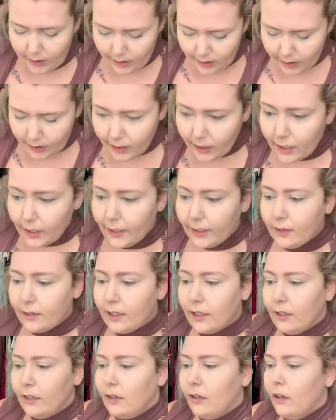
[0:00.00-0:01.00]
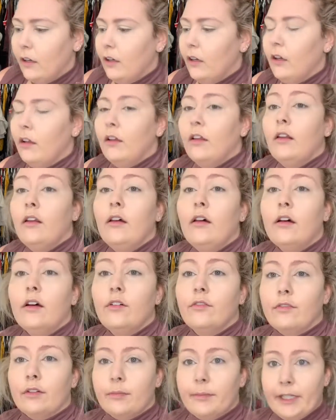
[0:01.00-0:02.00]
and getting that all
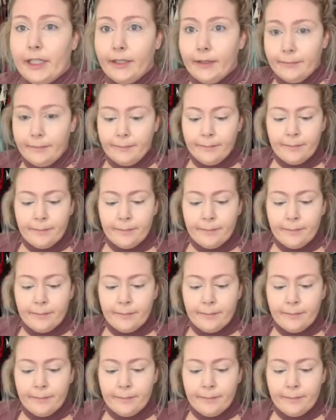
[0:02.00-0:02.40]
over me.